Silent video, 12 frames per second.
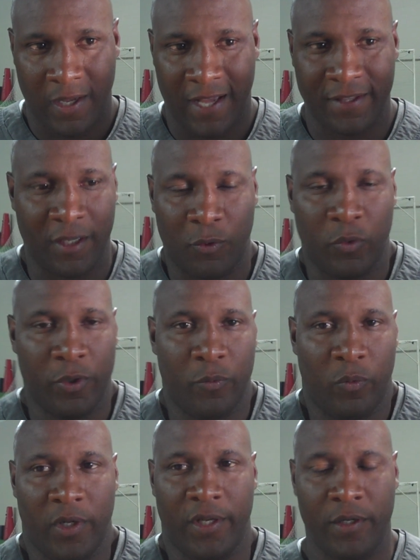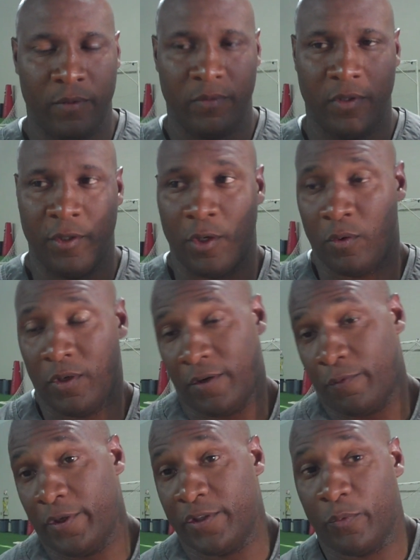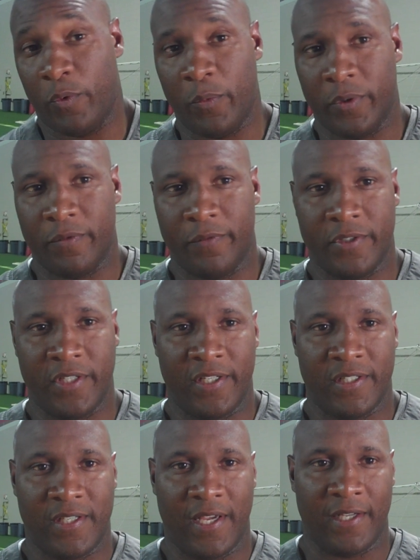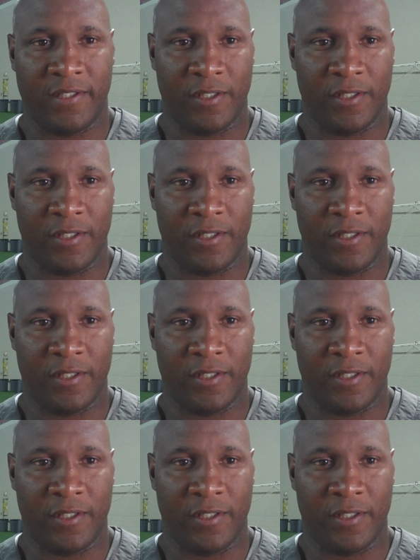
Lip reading: I think we, you know, and the reason we went to Virginia Tech